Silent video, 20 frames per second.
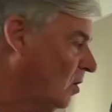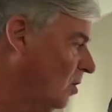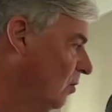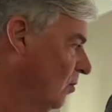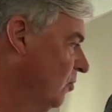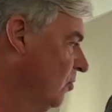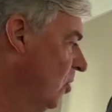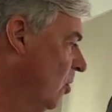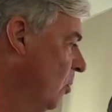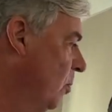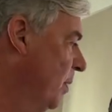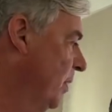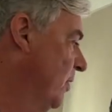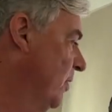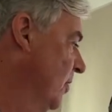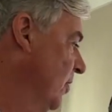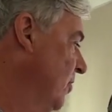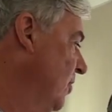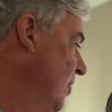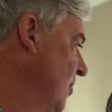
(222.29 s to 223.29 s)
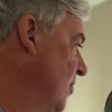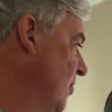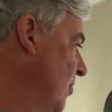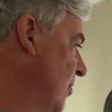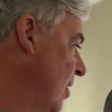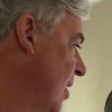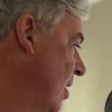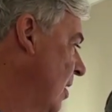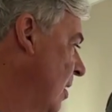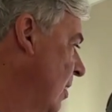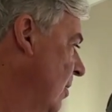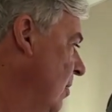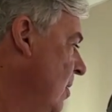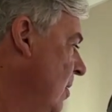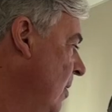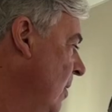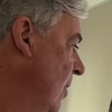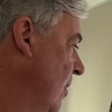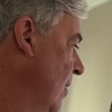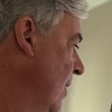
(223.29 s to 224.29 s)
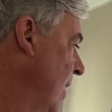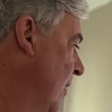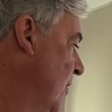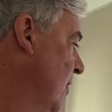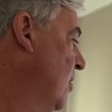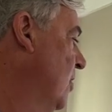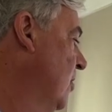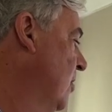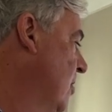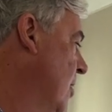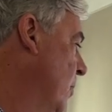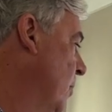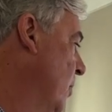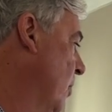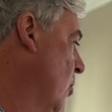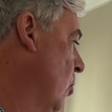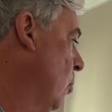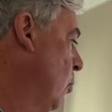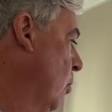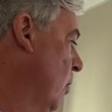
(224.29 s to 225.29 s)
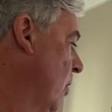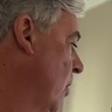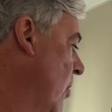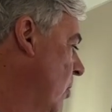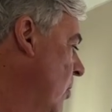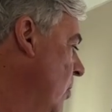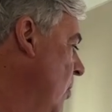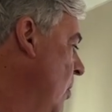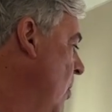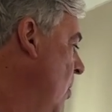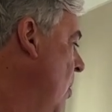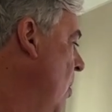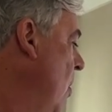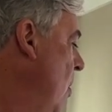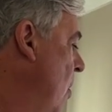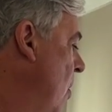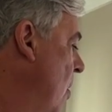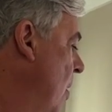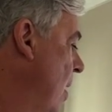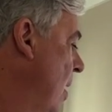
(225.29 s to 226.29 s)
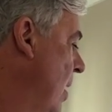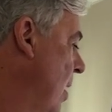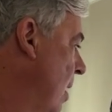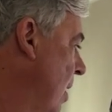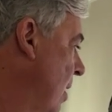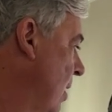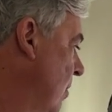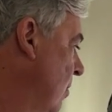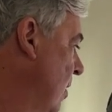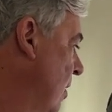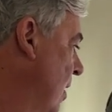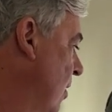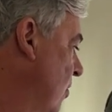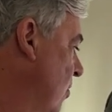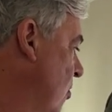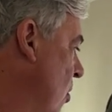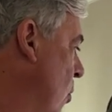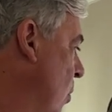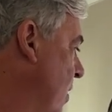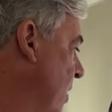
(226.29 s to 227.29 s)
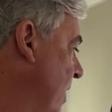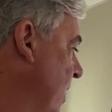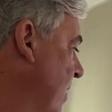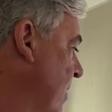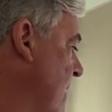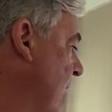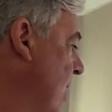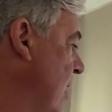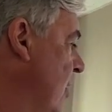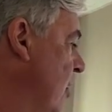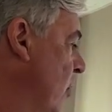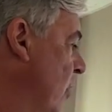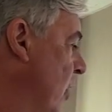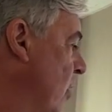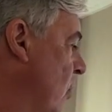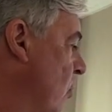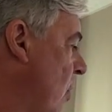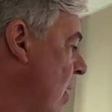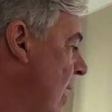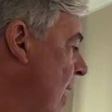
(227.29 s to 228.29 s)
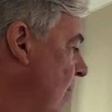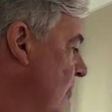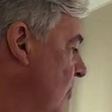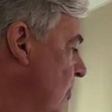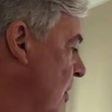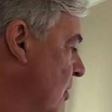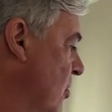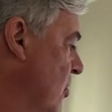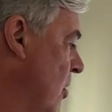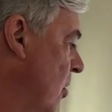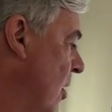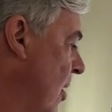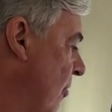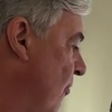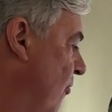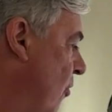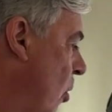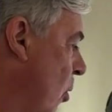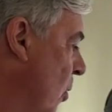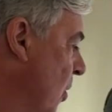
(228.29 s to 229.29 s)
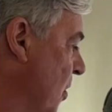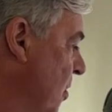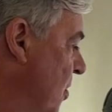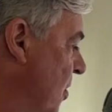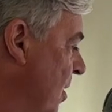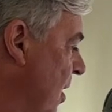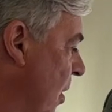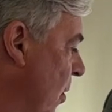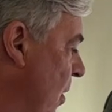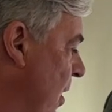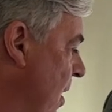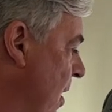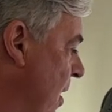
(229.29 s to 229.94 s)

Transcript: So, but this is typical Bordeaux, and so when you get down here in Graves, there's a lot of forest area